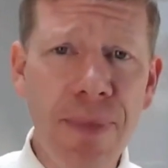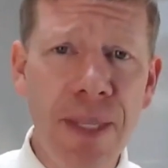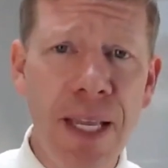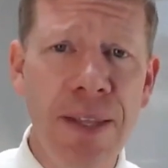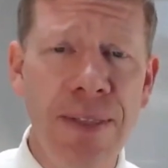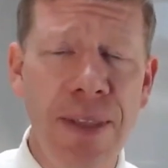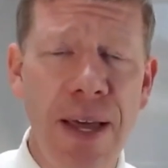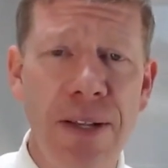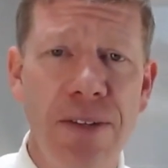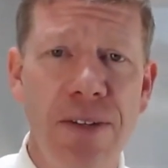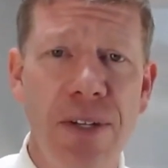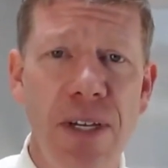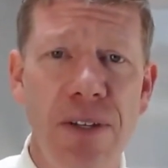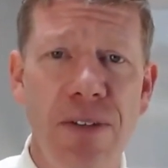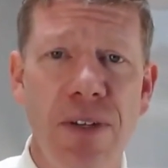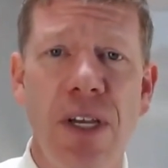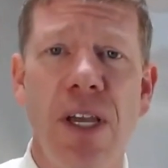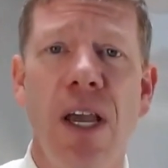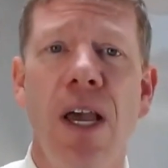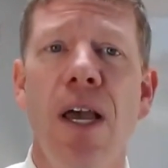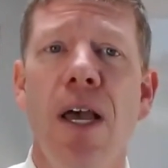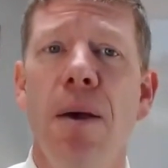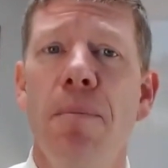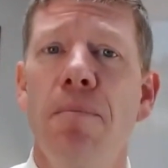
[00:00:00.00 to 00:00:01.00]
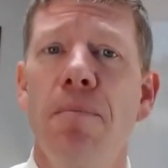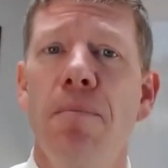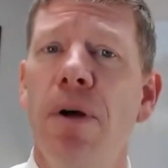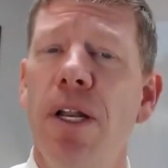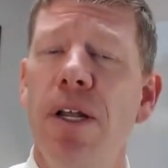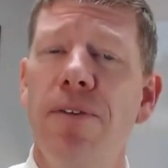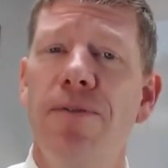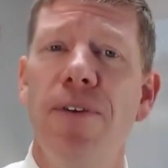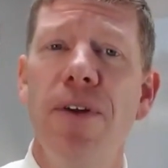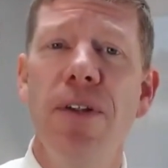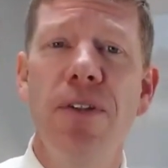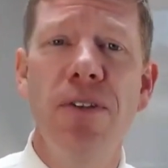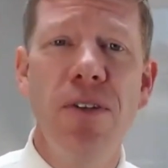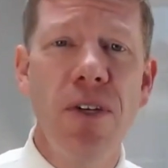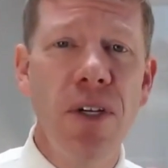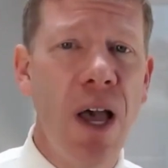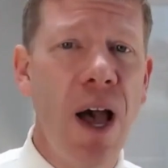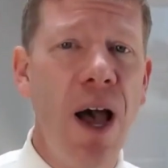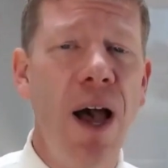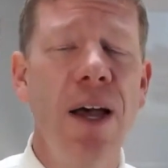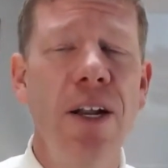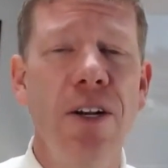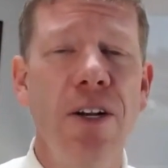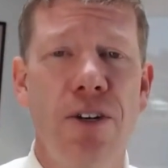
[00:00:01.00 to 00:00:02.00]
and that's easy. But if it's a
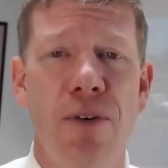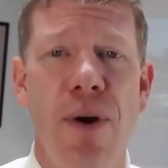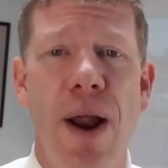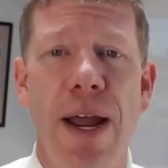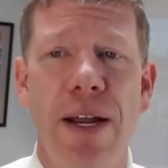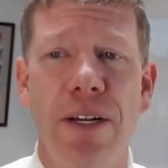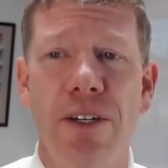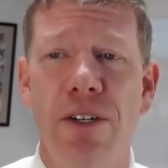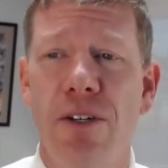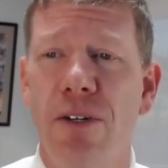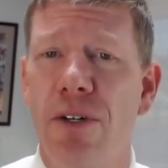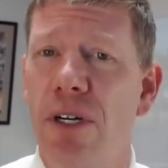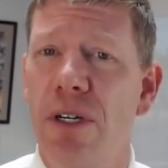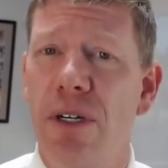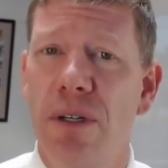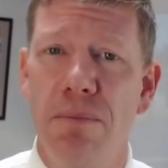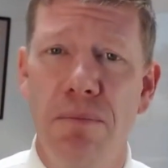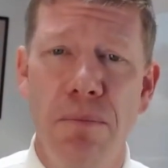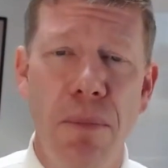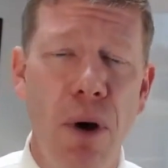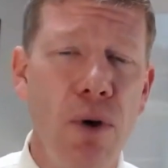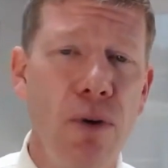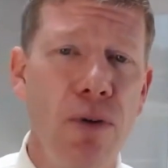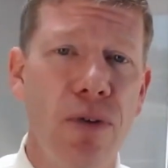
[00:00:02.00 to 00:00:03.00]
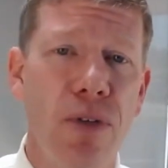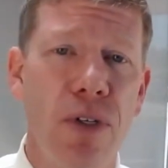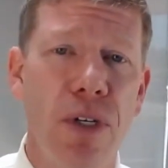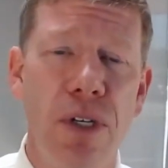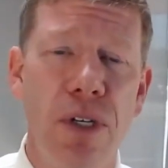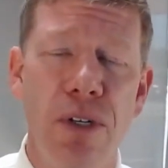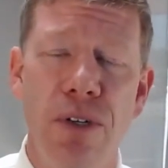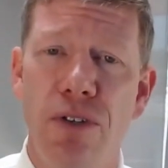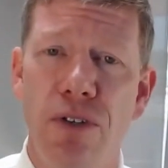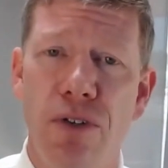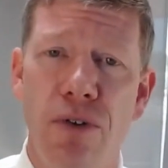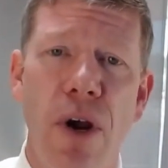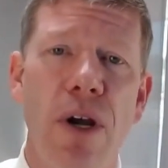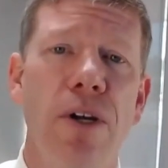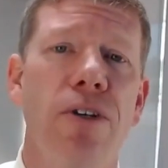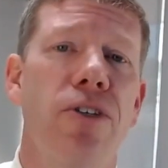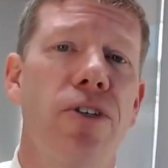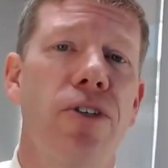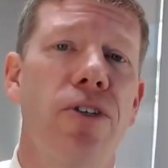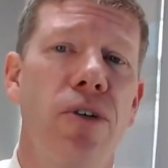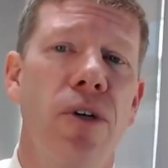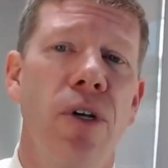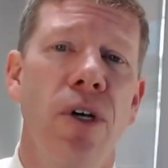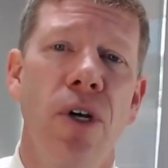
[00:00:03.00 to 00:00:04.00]
contractor, and most
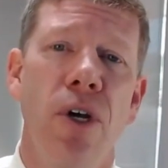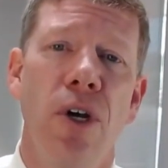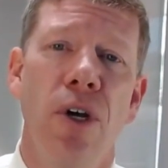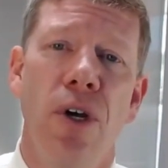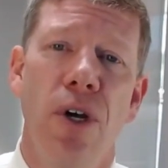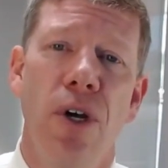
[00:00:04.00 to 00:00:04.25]
construction